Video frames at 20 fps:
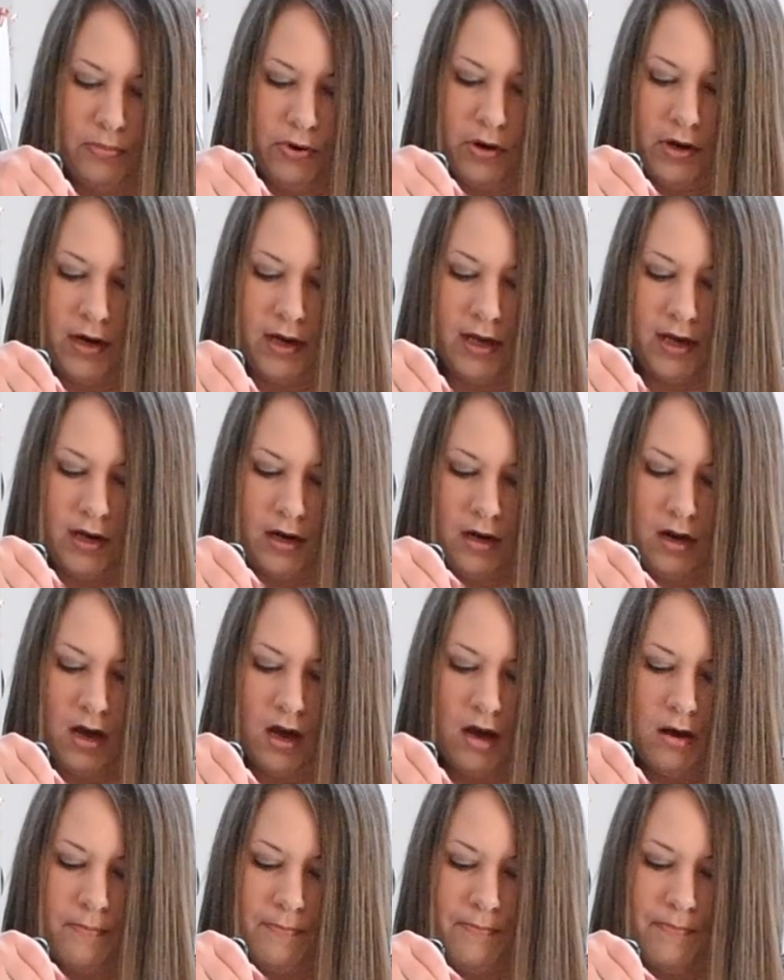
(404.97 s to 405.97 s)
Put in
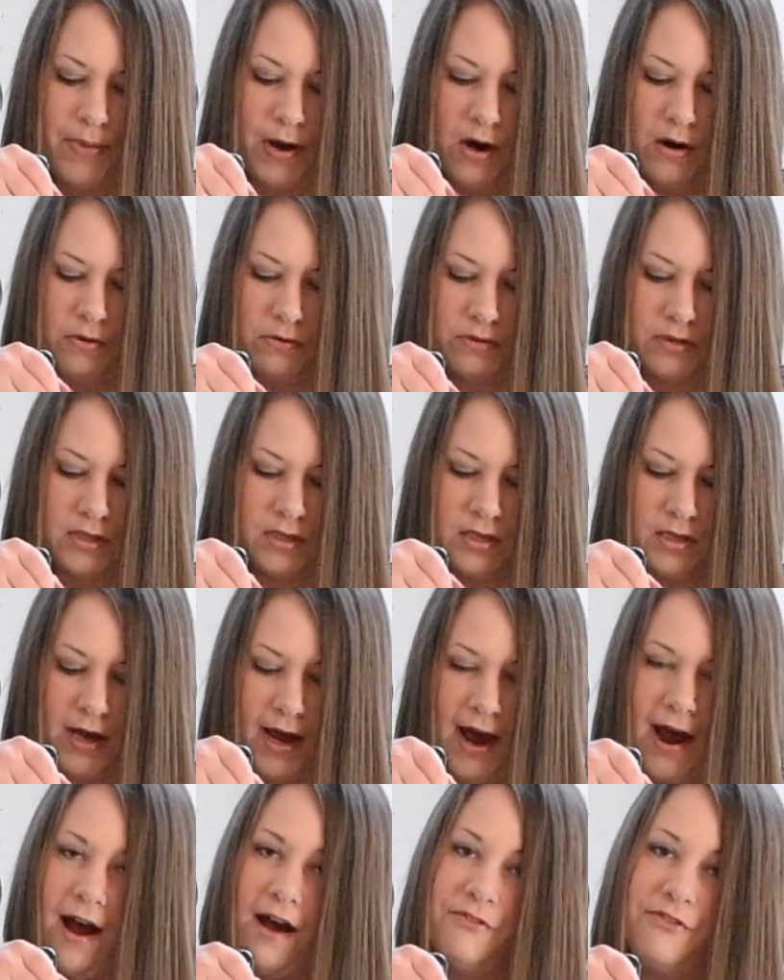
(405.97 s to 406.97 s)
about
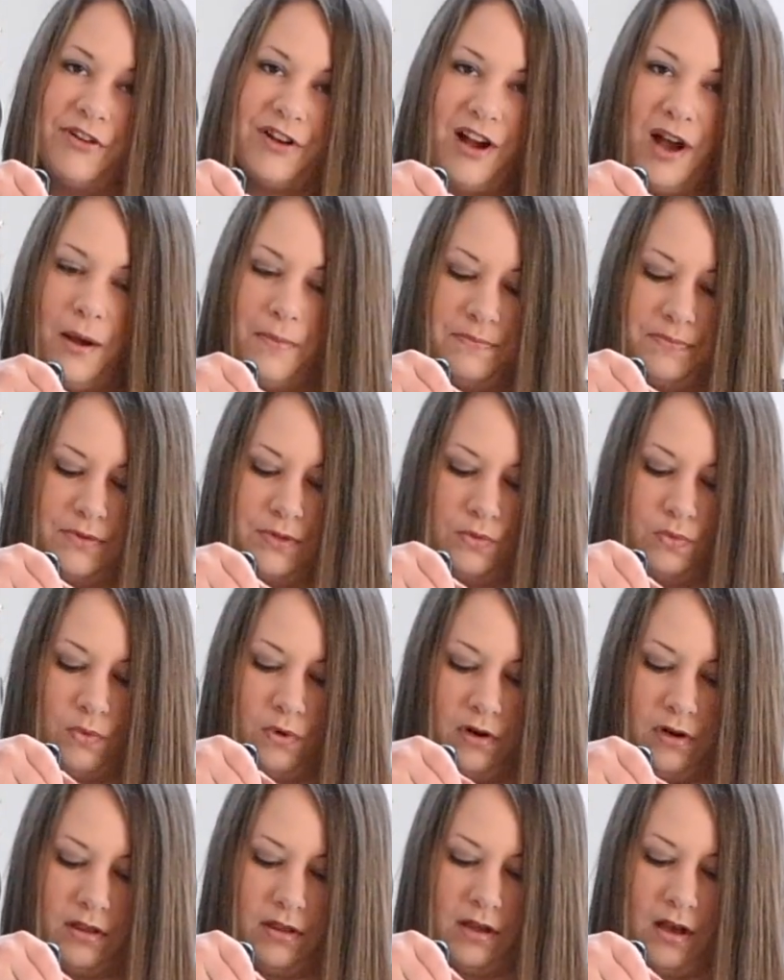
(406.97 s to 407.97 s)
half a cup's
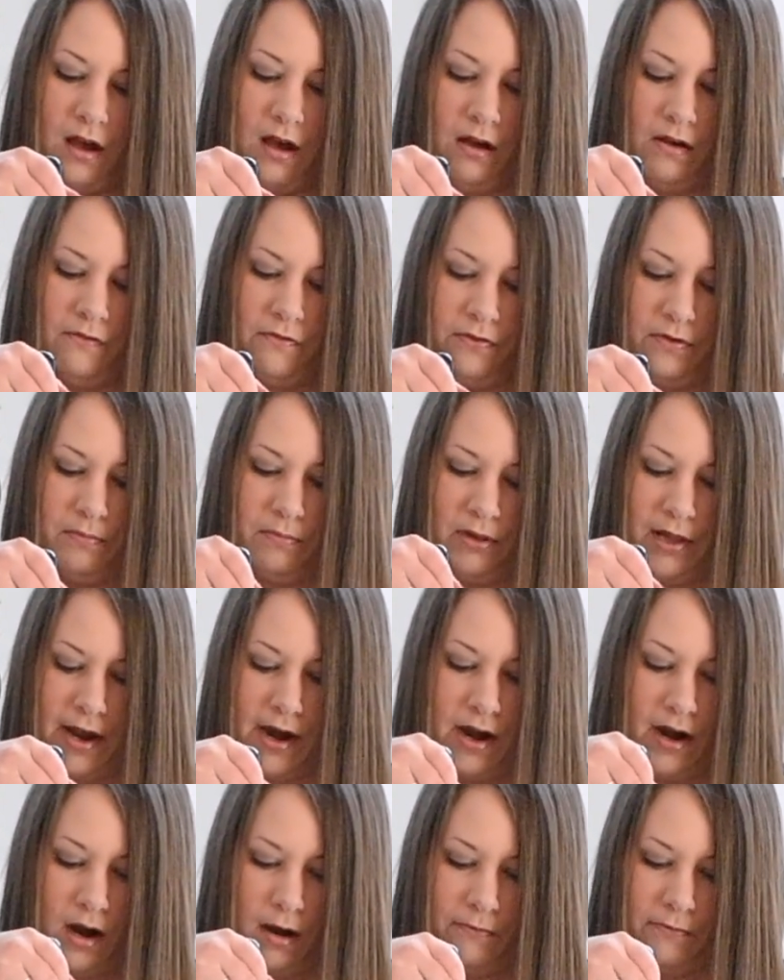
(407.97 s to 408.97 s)
worth of
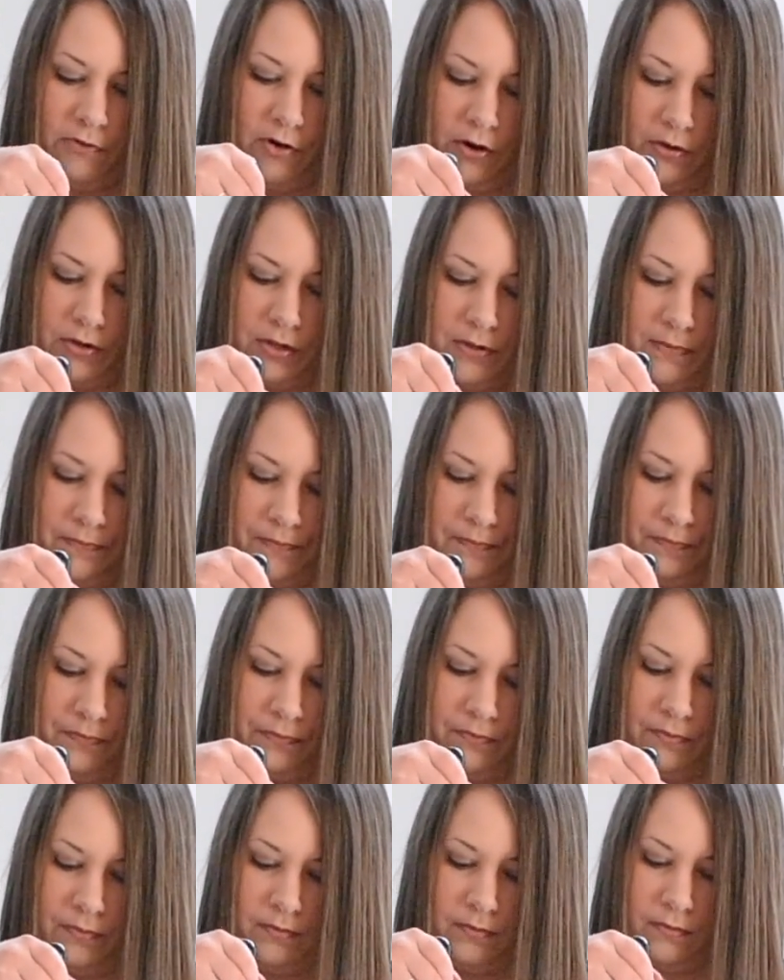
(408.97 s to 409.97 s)
blended up
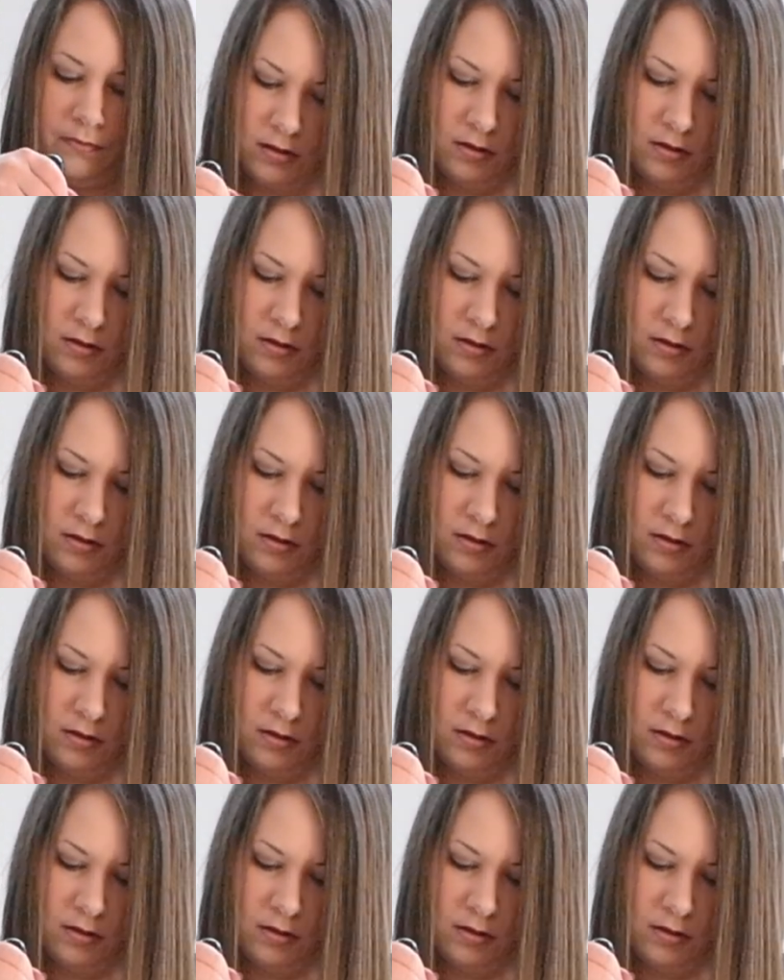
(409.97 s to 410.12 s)
fruit.